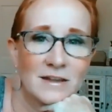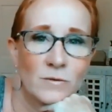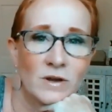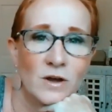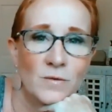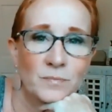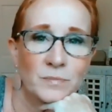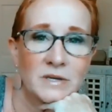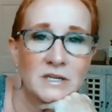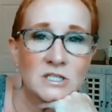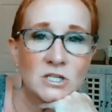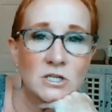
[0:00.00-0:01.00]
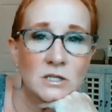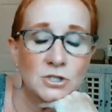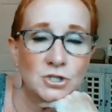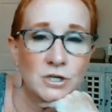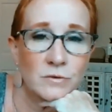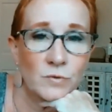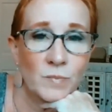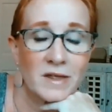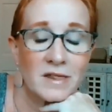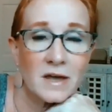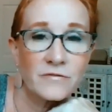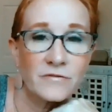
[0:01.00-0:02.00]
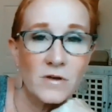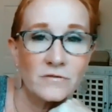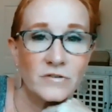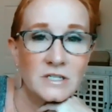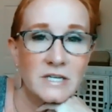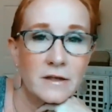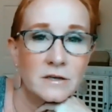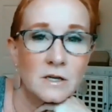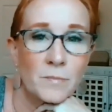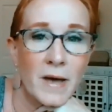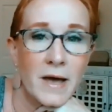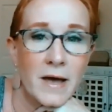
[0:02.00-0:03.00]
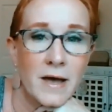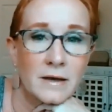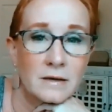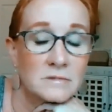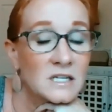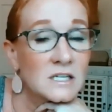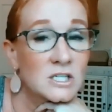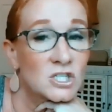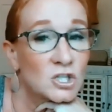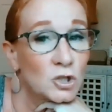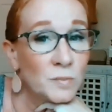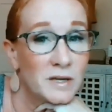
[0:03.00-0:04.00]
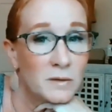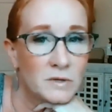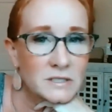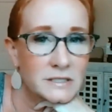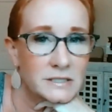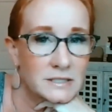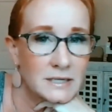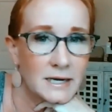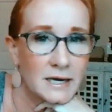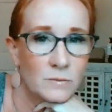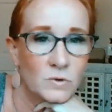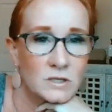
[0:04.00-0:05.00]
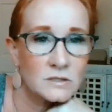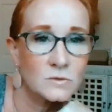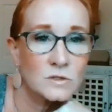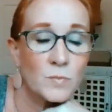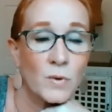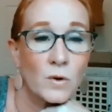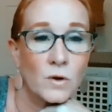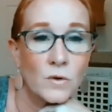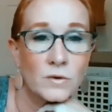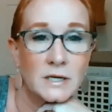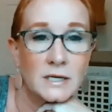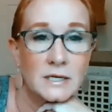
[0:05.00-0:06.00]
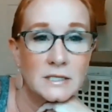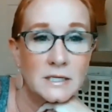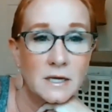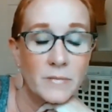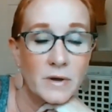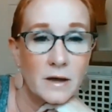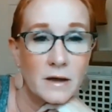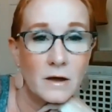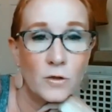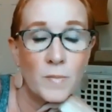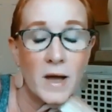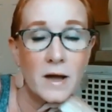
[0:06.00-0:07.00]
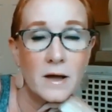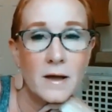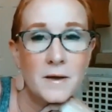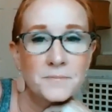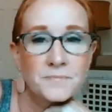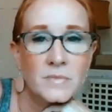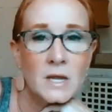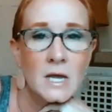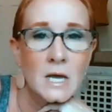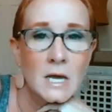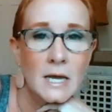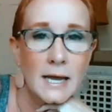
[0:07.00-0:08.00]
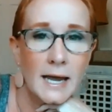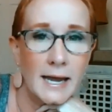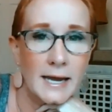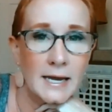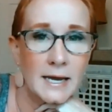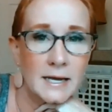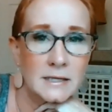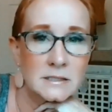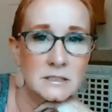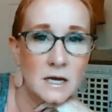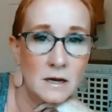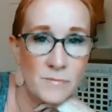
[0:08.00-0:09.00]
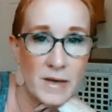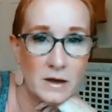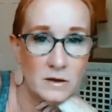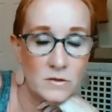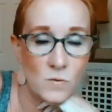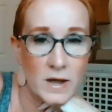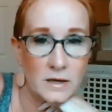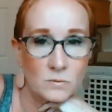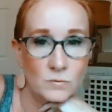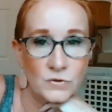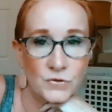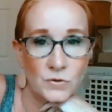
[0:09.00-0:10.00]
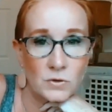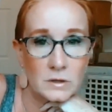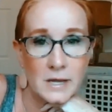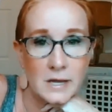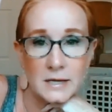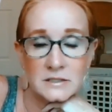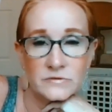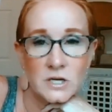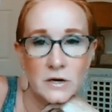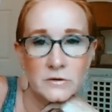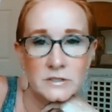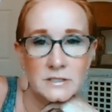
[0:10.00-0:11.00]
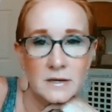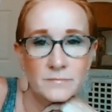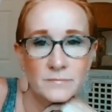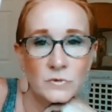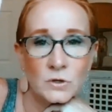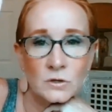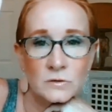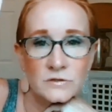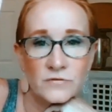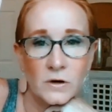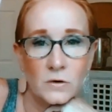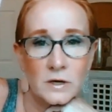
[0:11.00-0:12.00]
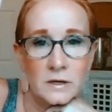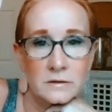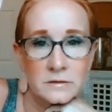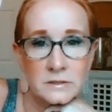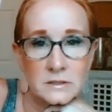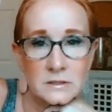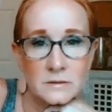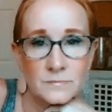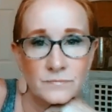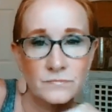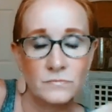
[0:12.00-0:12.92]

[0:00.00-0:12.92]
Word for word: There we go. Being diligent with my lifelong vitality pack. I'm taking two PBSs at night because it was BOGO and I need to get my gut health back up. And I'm back on the wagon with lots of Terrazyme. Look at those fingernails.